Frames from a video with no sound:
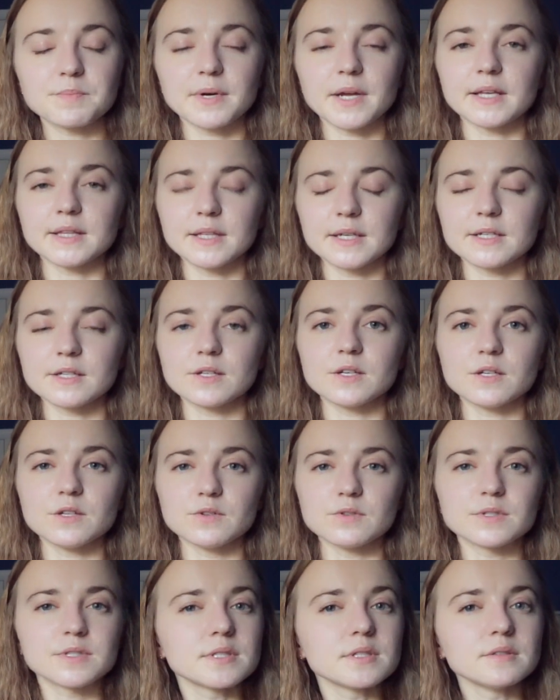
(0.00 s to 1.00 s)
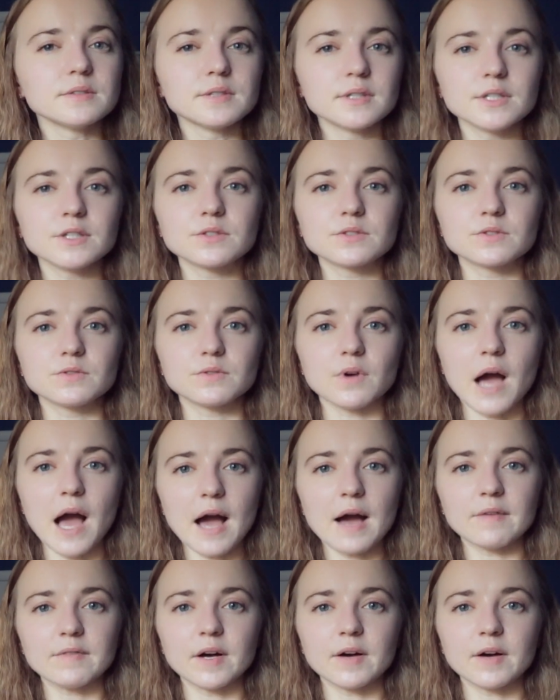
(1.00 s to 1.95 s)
But I think you still need to have